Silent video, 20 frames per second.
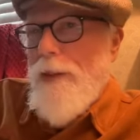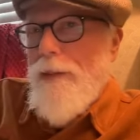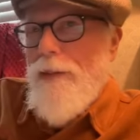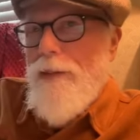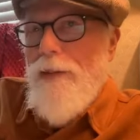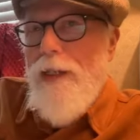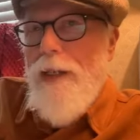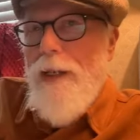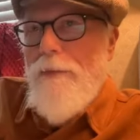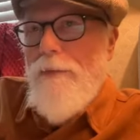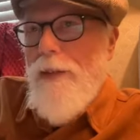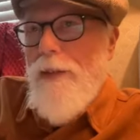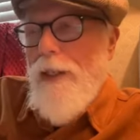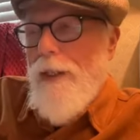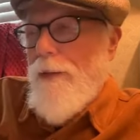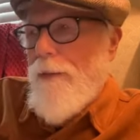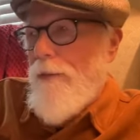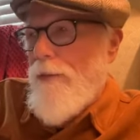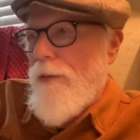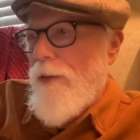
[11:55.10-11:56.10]
that I've done
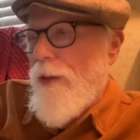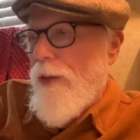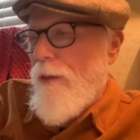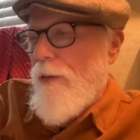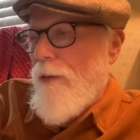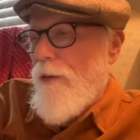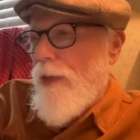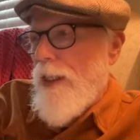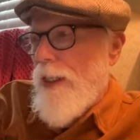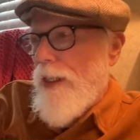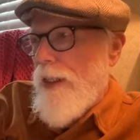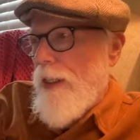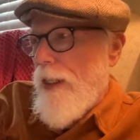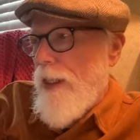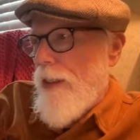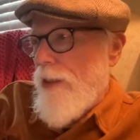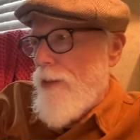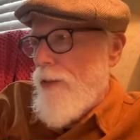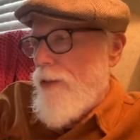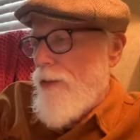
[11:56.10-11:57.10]
over the
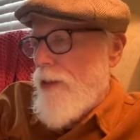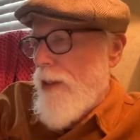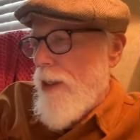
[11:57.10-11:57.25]
years